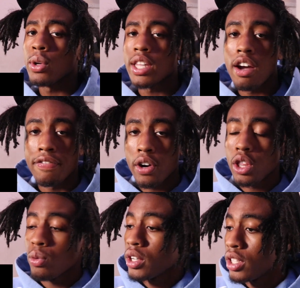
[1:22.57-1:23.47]
Without
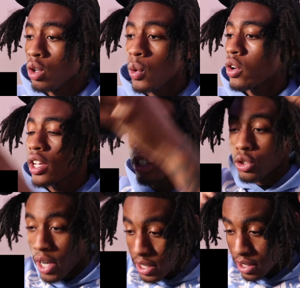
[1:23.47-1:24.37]
further ado, we gonna get
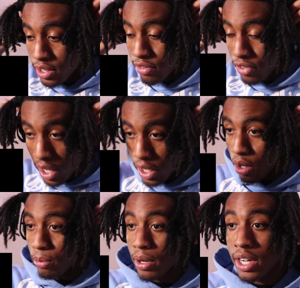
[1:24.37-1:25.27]
straight into this
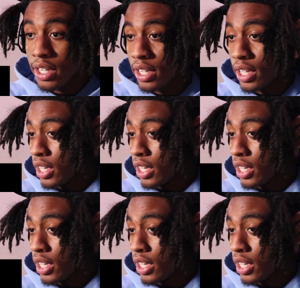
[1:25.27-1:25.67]
video, bro.